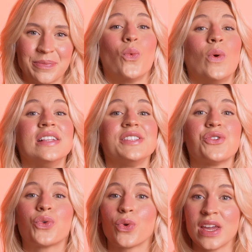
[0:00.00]
Once you
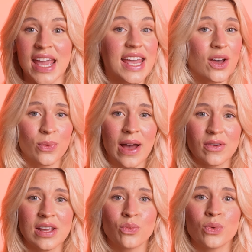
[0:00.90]
create a
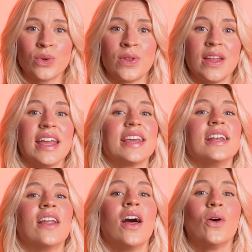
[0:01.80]
routing rule, it can
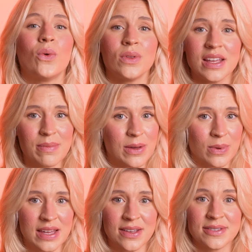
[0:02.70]
not only be
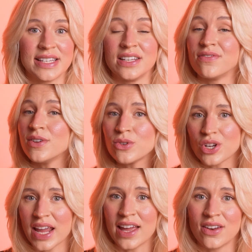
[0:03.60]
reused in future
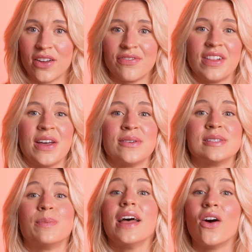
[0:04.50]
handoff flows,
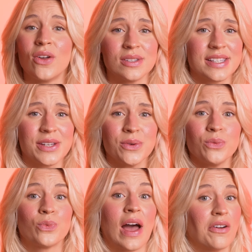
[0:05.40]
but also
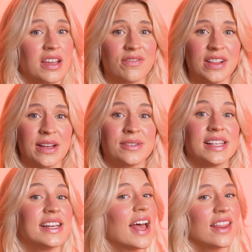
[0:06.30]
routing flows
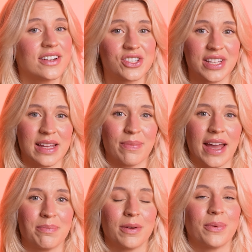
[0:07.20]
in other Chili
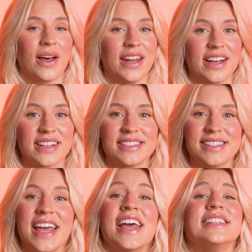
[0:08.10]
Piper products,
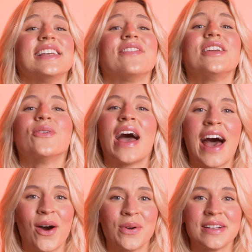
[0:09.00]
saving you
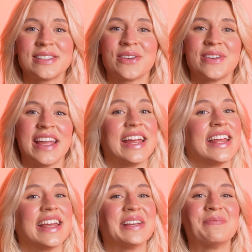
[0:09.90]
hours
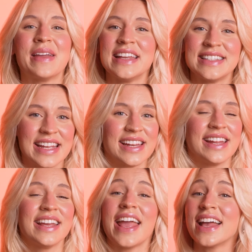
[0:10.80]
creating,
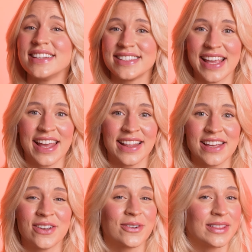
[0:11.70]
maintaining, and scaling
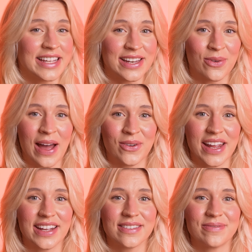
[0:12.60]
your lead
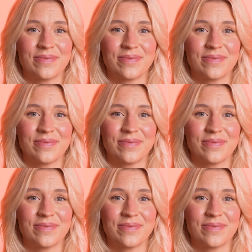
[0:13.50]
routing.